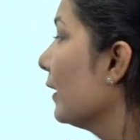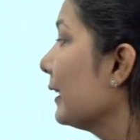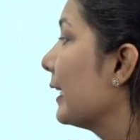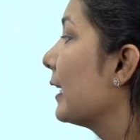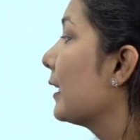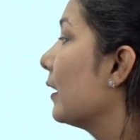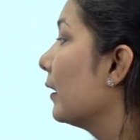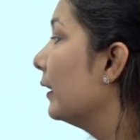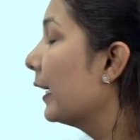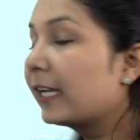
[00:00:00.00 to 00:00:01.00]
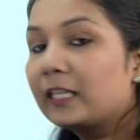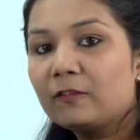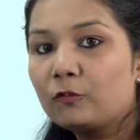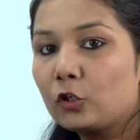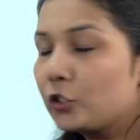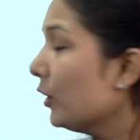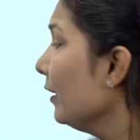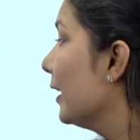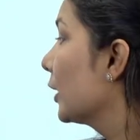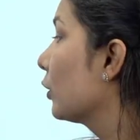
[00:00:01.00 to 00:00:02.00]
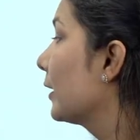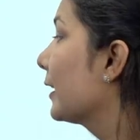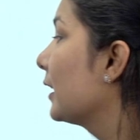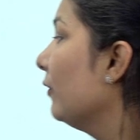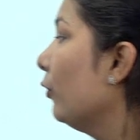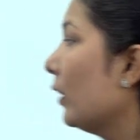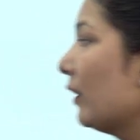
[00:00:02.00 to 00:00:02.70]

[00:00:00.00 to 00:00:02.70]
us negative quotient. So 64